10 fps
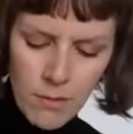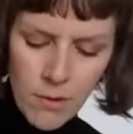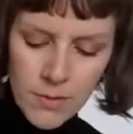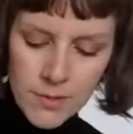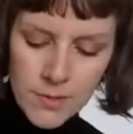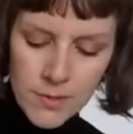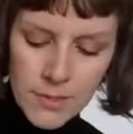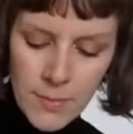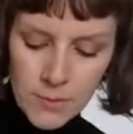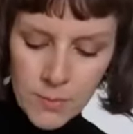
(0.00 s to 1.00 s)
Oh, the
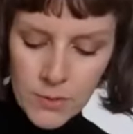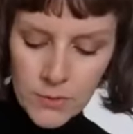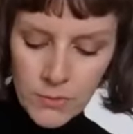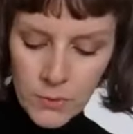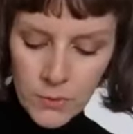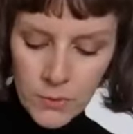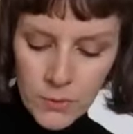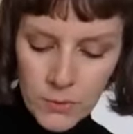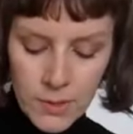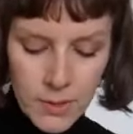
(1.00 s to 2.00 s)
smell's beautiful.
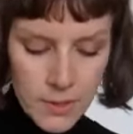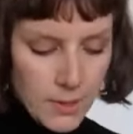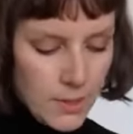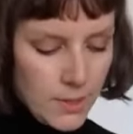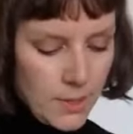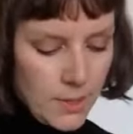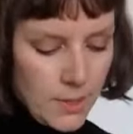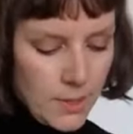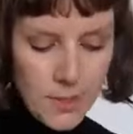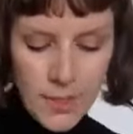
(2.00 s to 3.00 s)

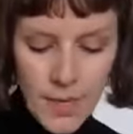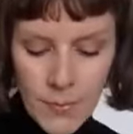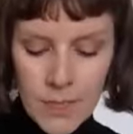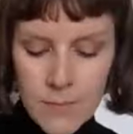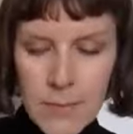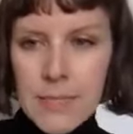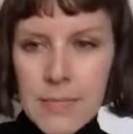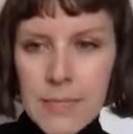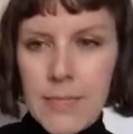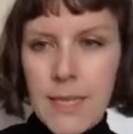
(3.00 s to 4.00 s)
And we're going to mix
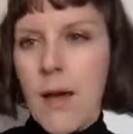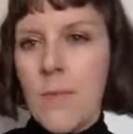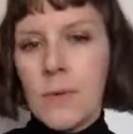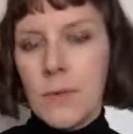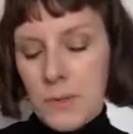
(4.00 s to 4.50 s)
that up.